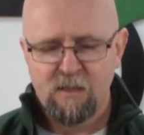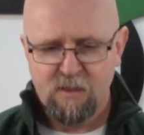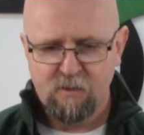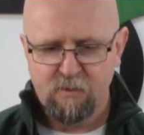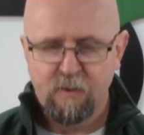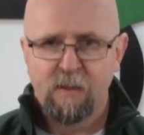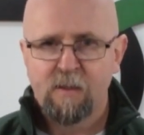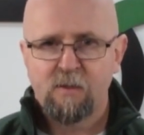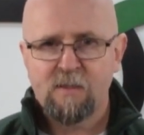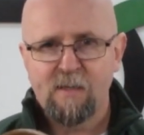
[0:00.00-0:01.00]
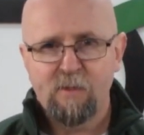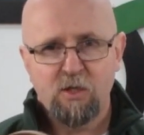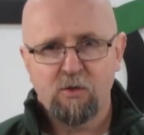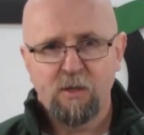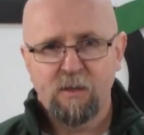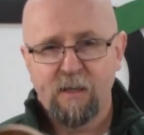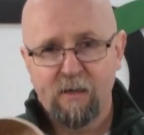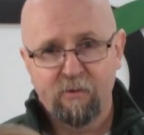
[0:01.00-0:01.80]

So just let me show you how the